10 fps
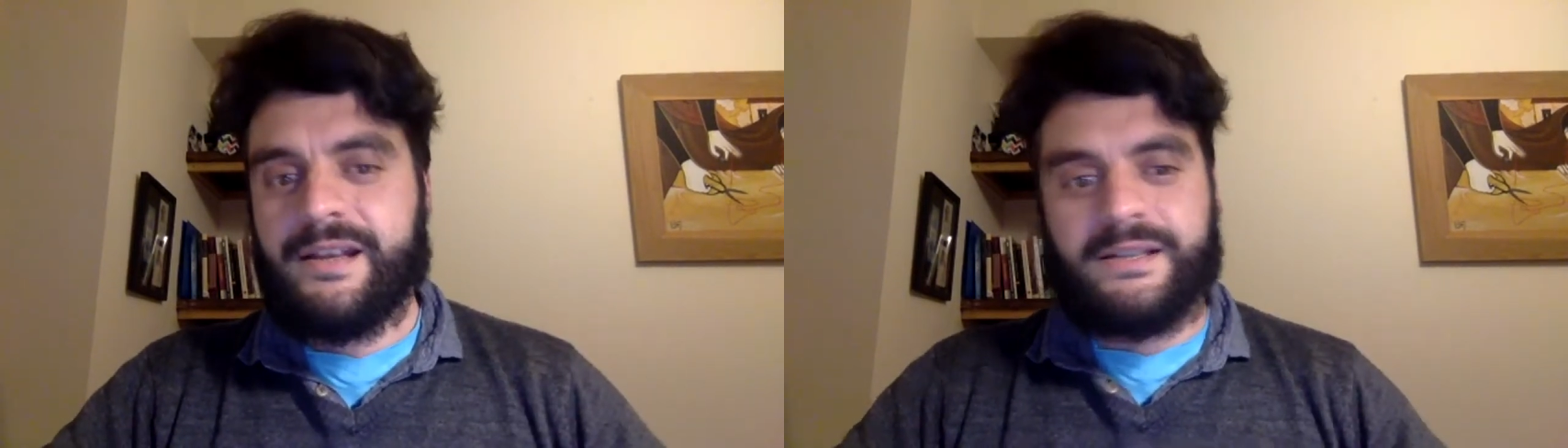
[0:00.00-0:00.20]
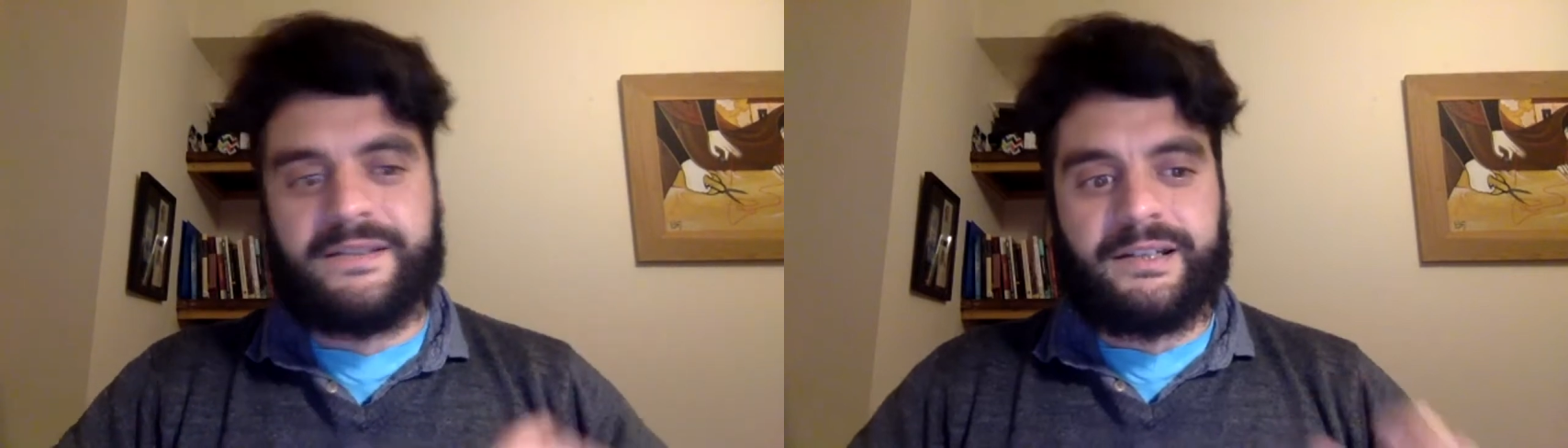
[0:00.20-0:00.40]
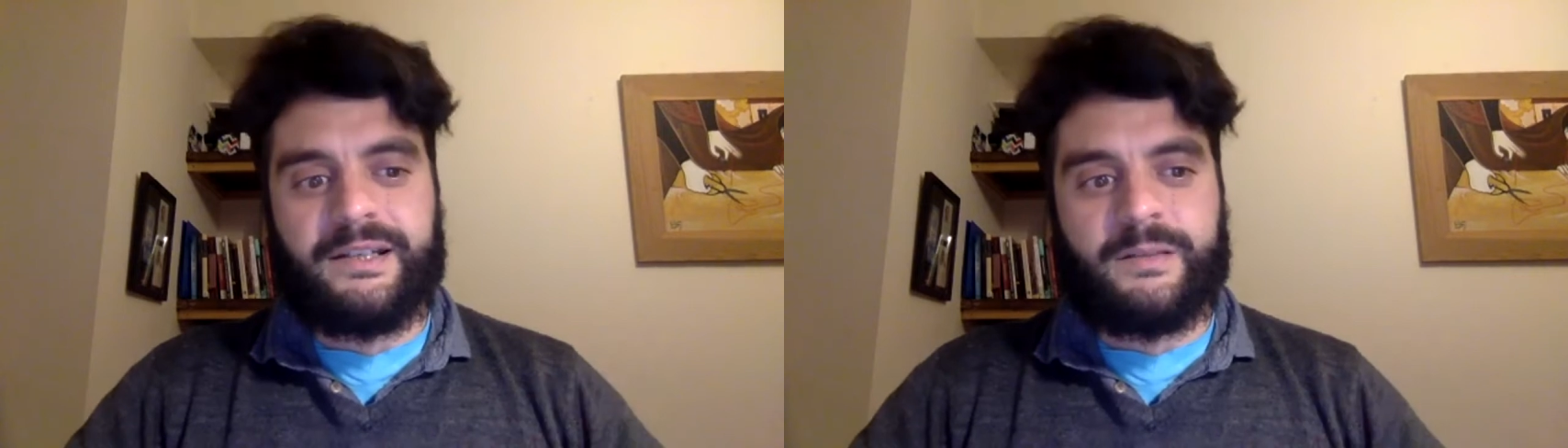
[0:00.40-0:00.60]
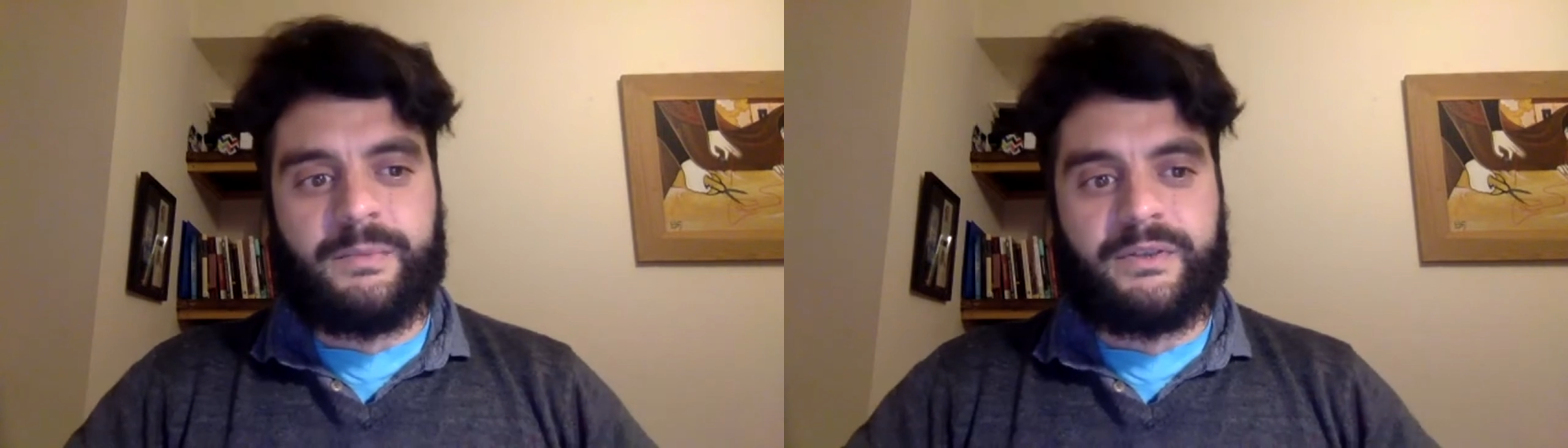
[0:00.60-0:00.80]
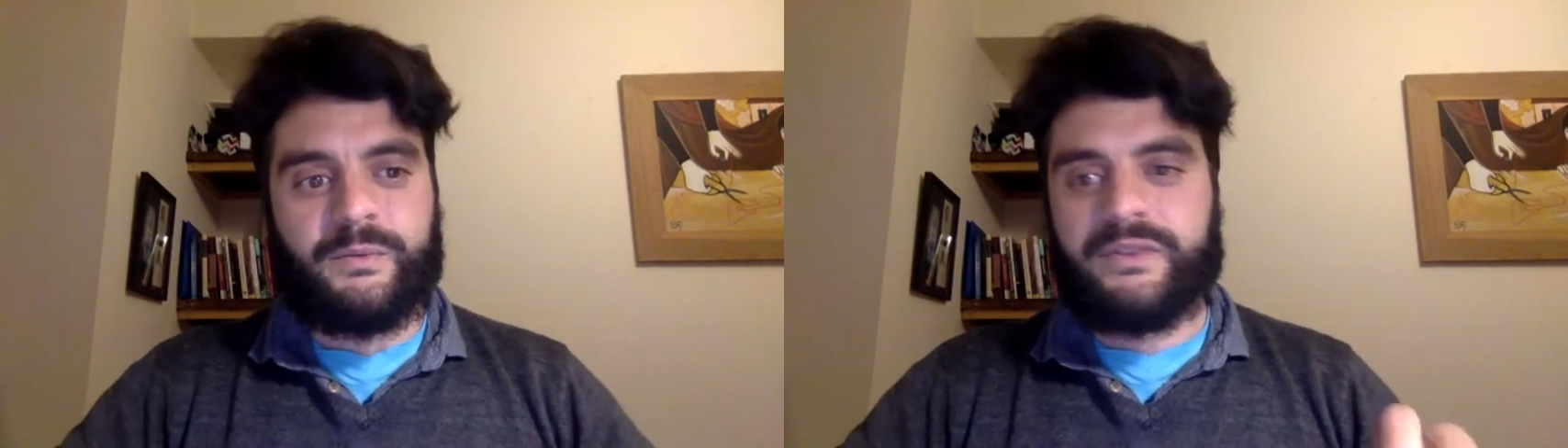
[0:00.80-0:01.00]
us a little
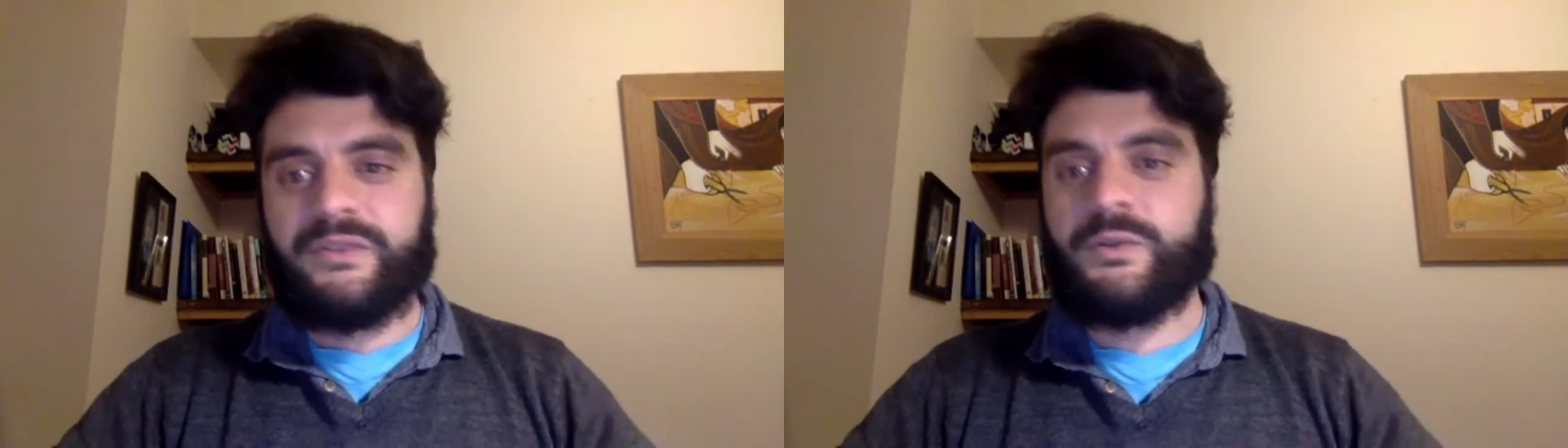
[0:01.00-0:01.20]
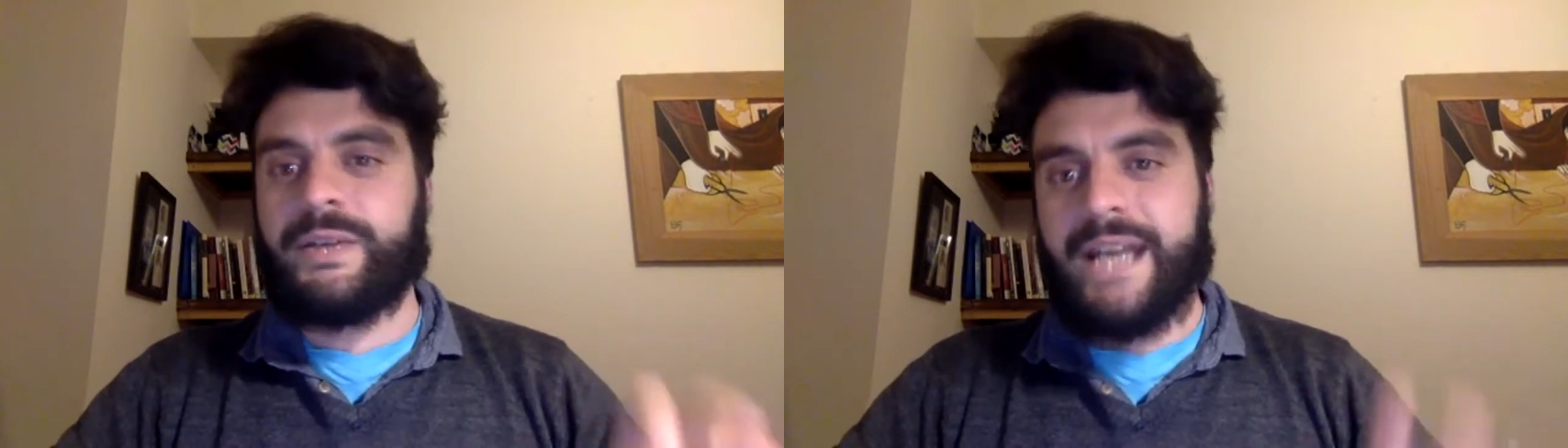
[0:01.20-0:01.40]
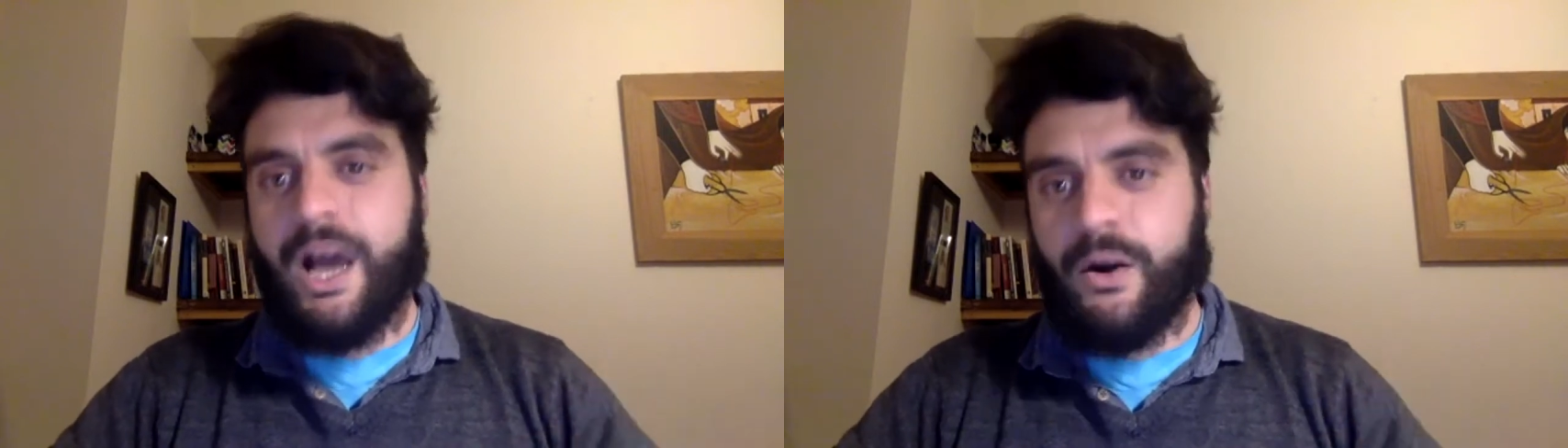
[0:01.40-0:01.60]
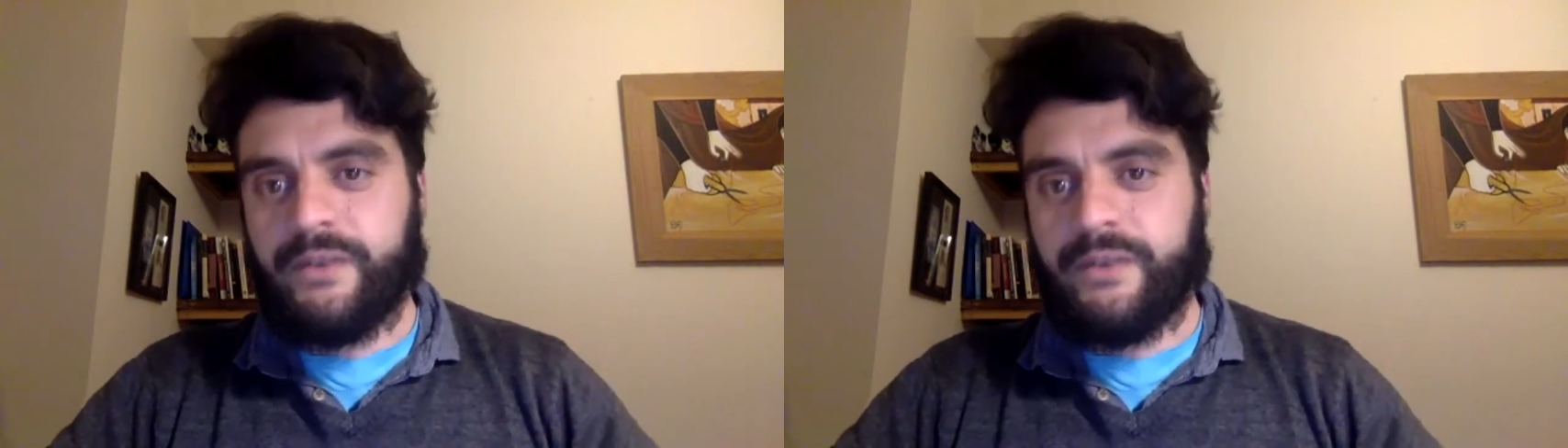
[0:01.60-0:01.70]
bit what you're doing now?